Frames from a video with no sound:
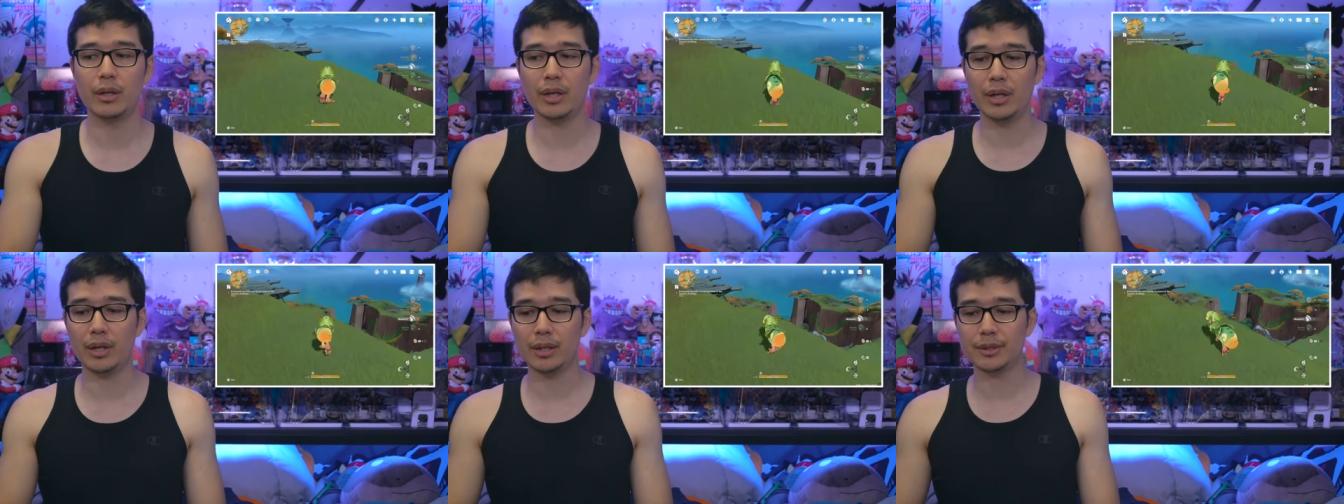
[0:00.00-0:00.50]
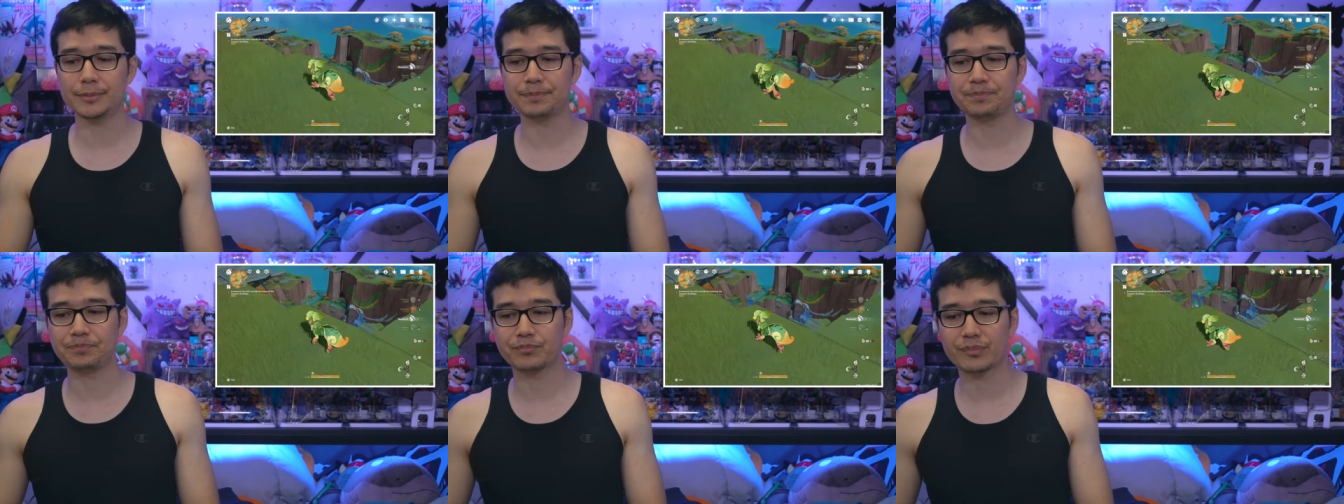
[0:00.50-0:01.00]
Um,
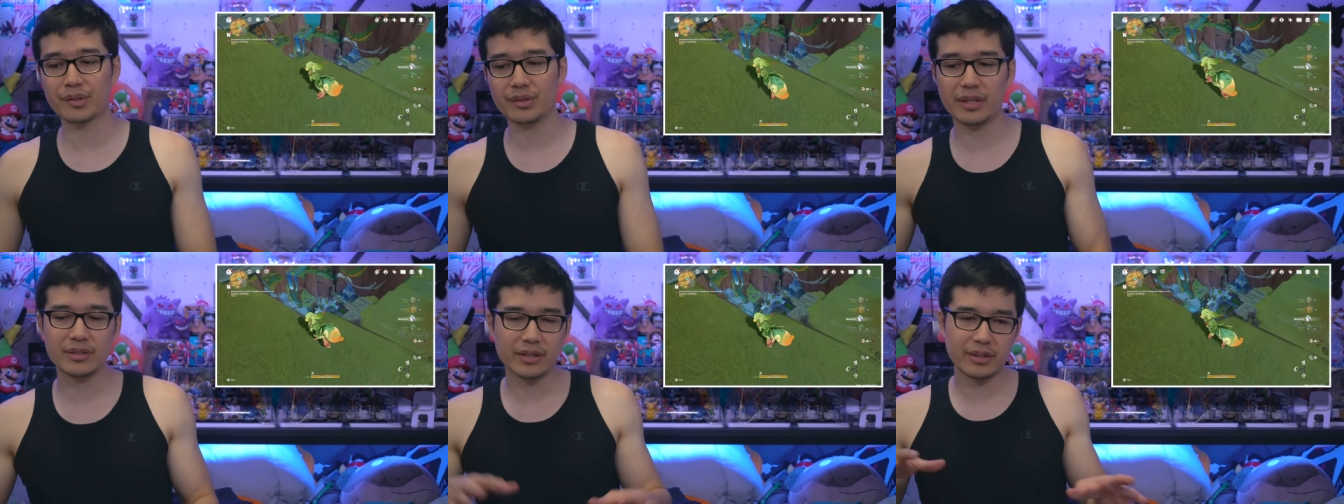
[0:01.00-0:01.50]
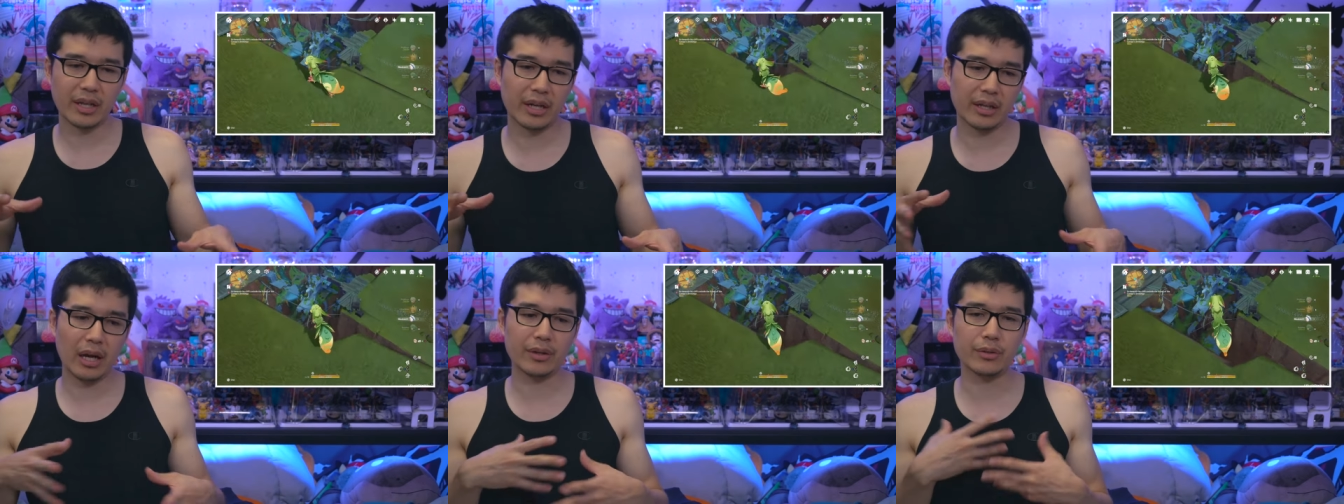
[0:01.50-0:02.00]
things like
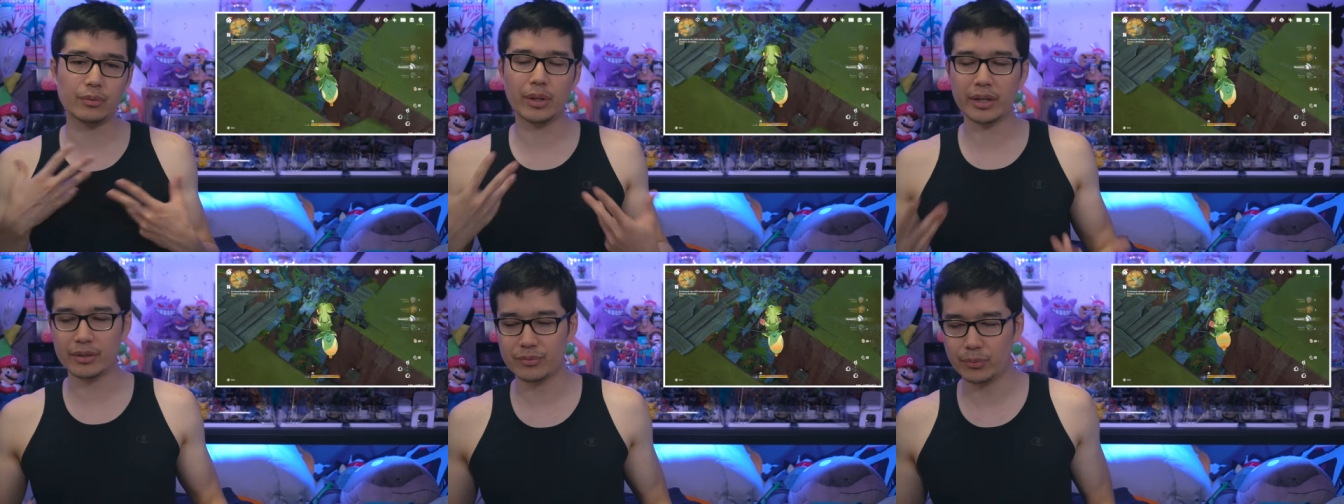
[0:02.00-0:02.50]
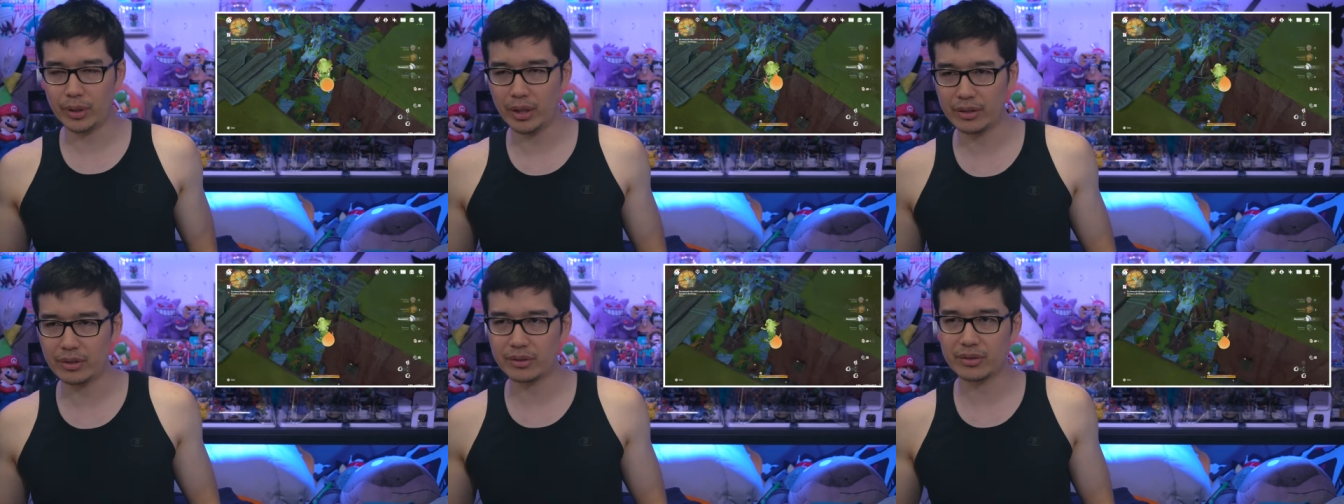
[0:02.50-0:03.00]
that I do like as well.
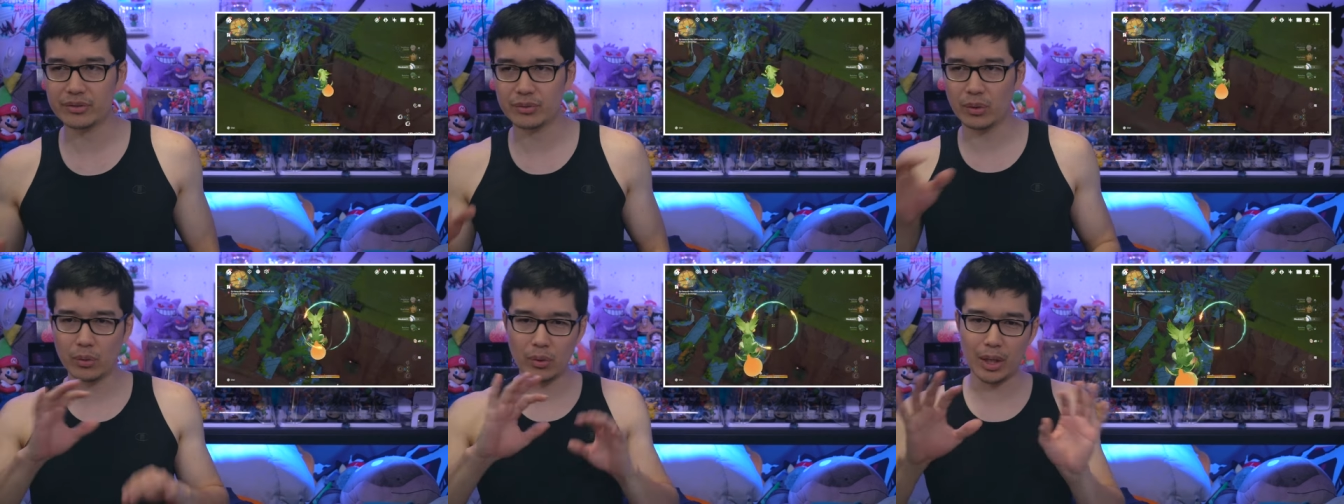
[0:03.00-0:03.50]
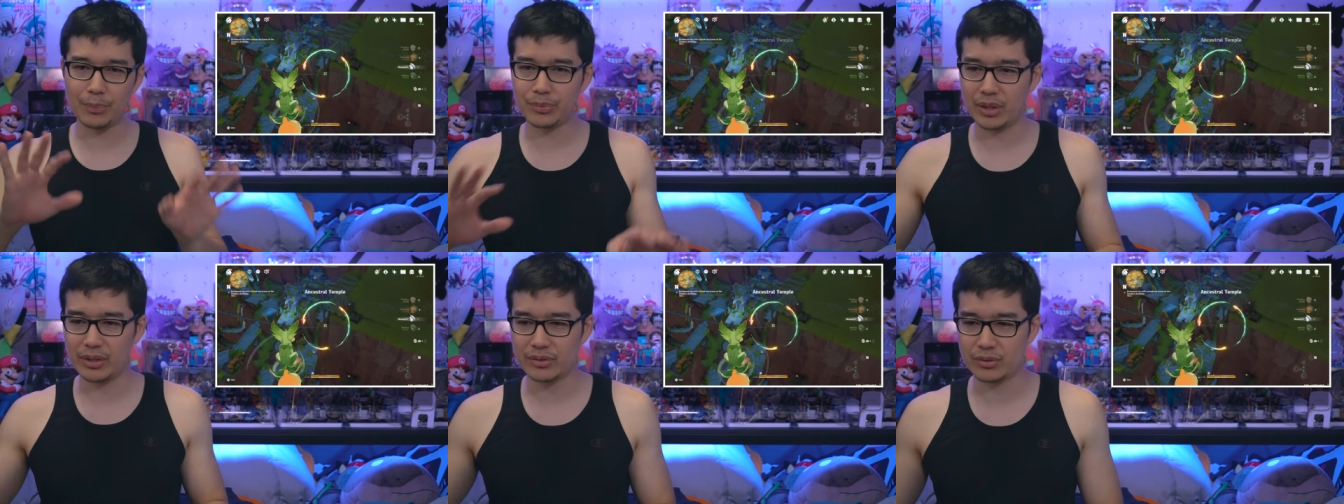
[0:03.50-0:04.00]
I like those little
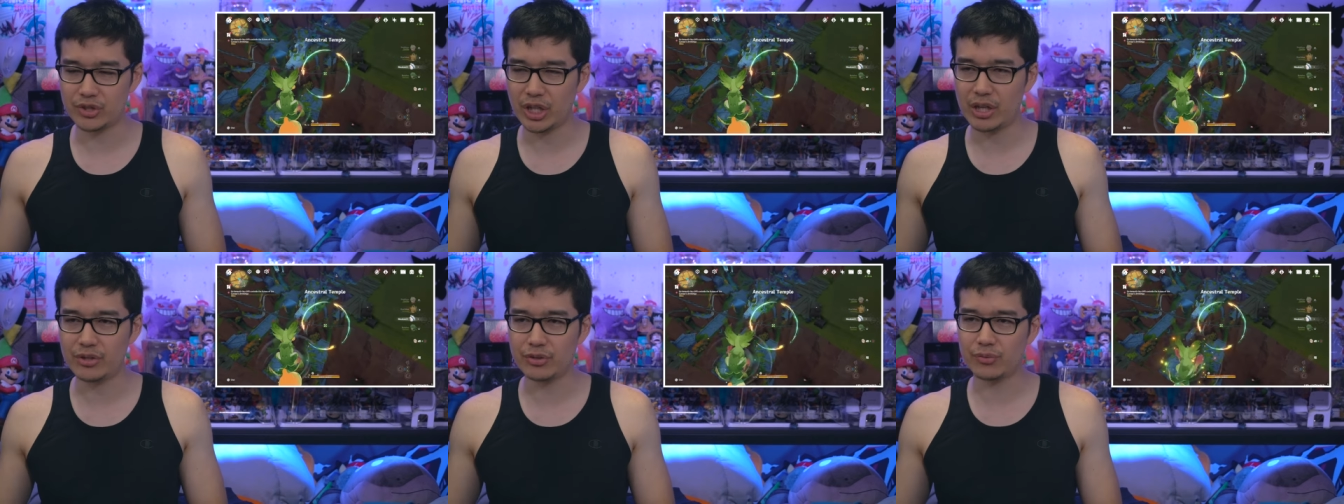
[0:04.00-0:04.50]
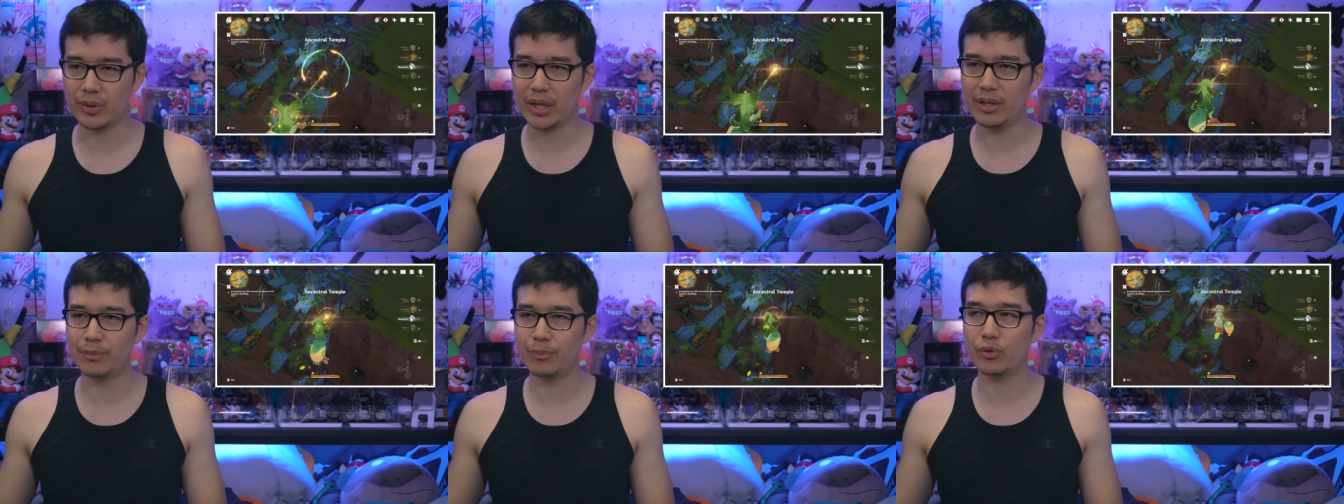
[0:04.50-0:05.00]
updates or changes, right,
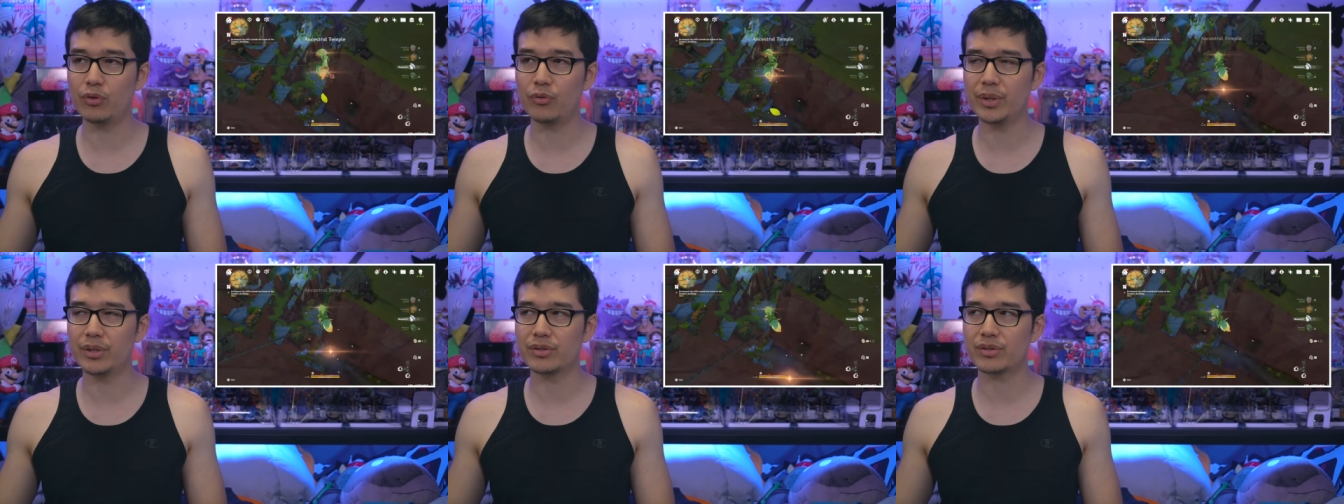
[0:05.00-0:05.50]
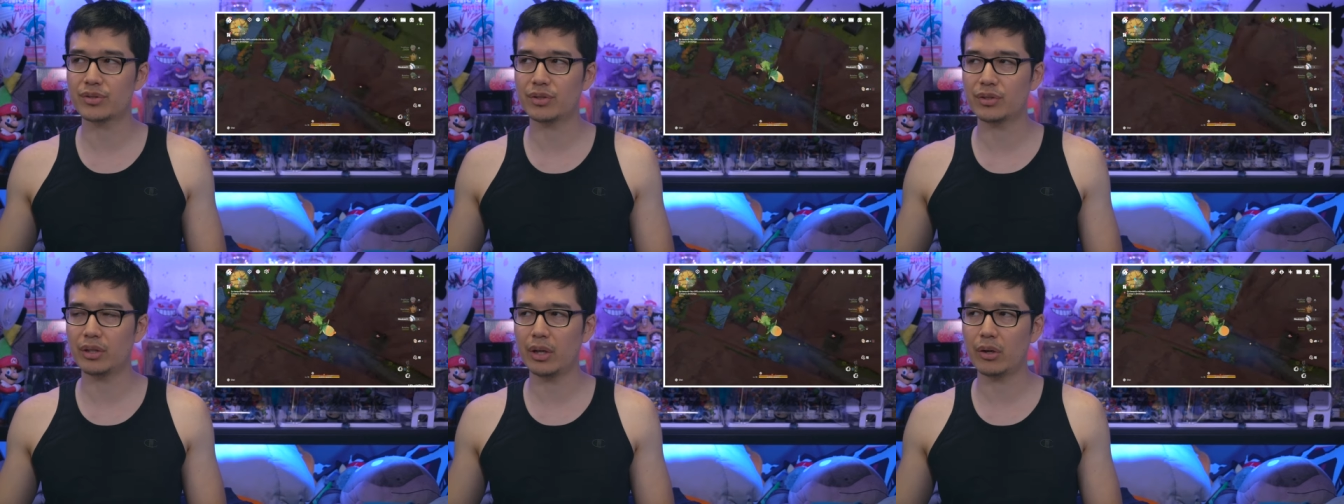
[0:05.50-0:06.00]
and improvements
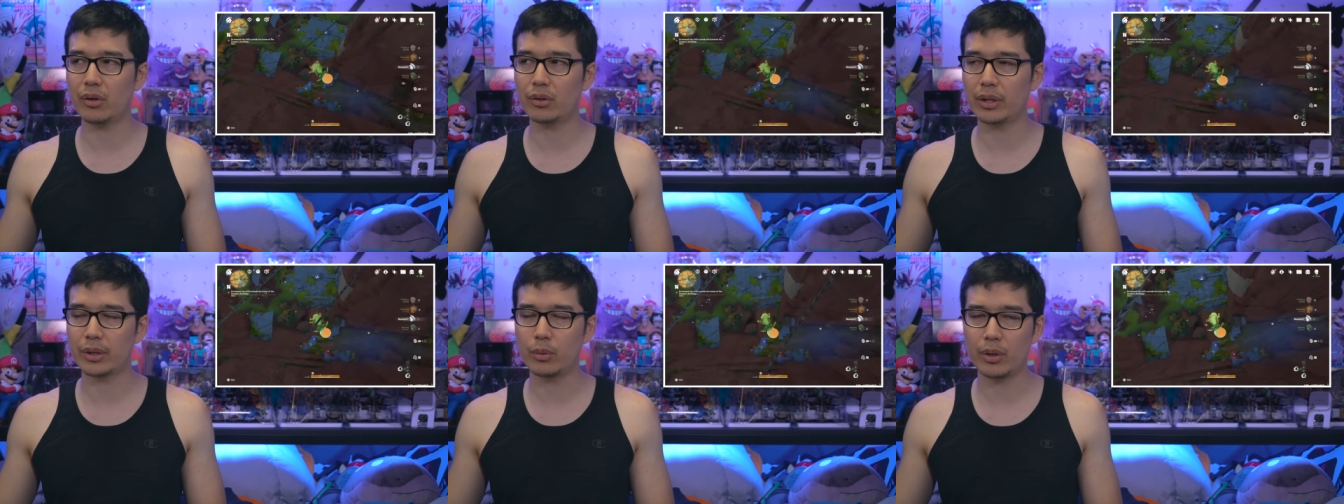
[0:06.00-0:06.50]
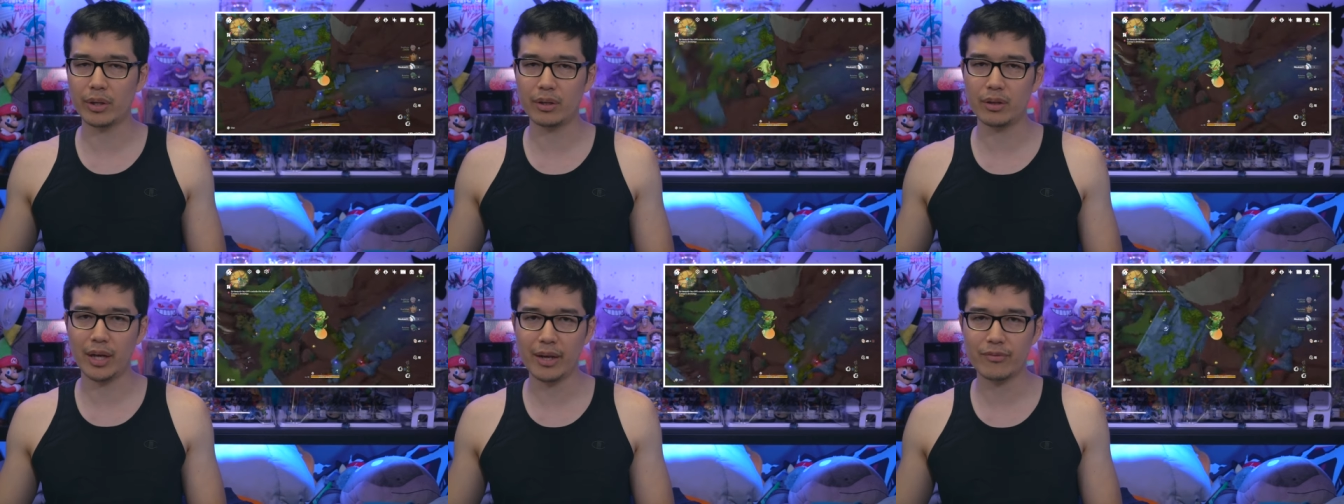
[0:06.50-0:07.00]
that are like quality of
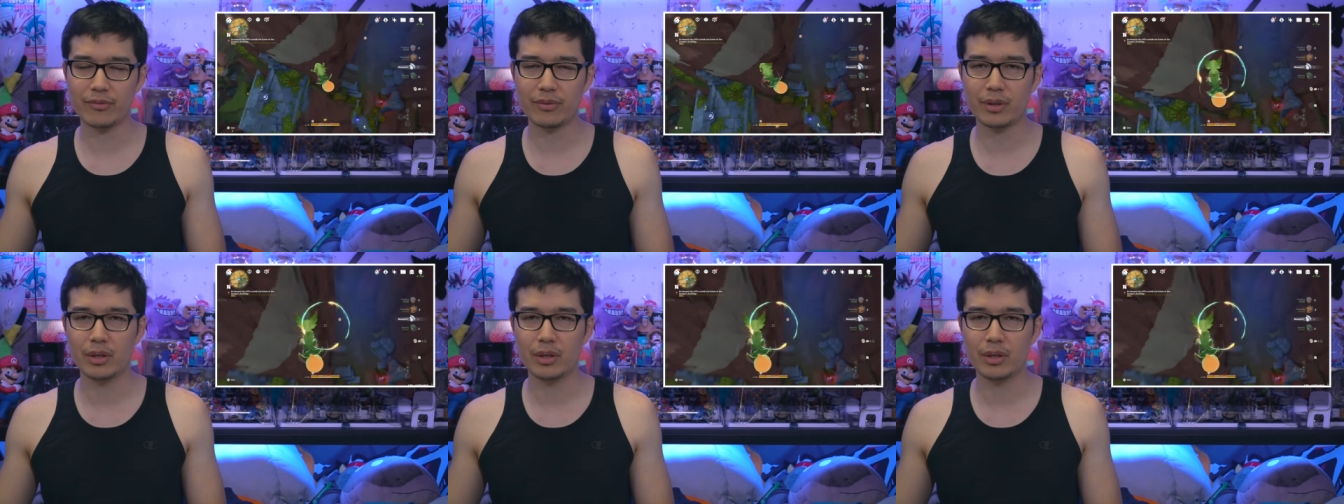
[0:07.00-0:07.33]
life.